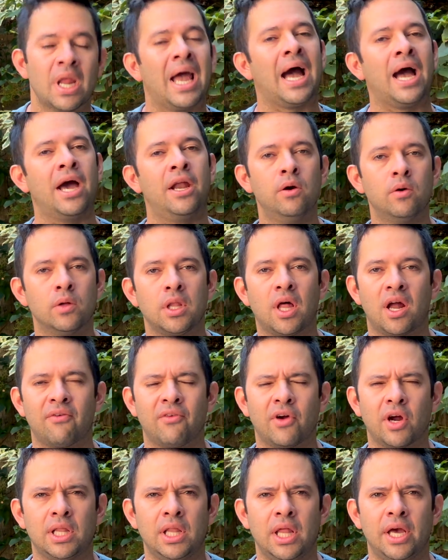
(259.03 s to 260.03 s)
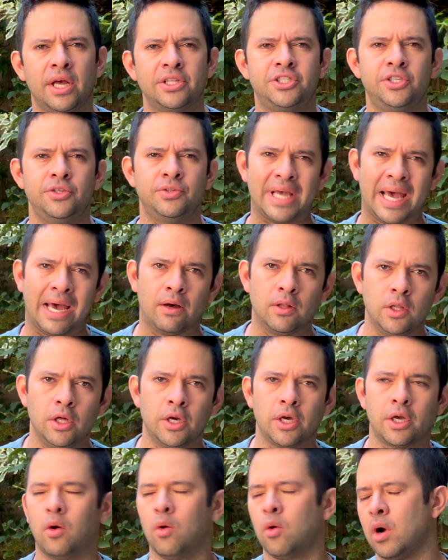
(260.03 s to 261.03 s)
I know a lot of our clients use
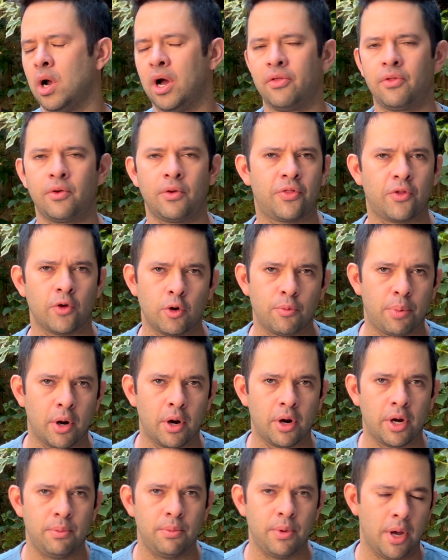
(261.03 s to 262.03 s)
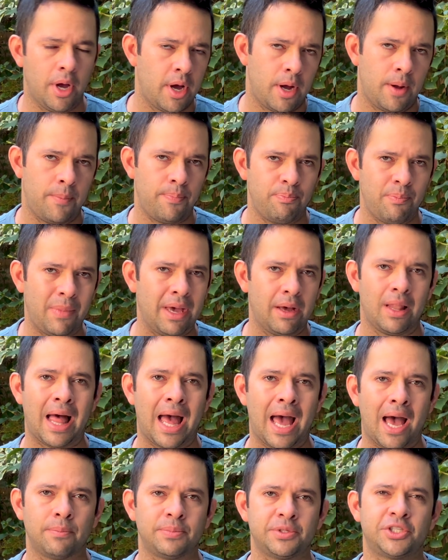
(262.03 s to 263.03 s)
Outlook or other third-party mail apps,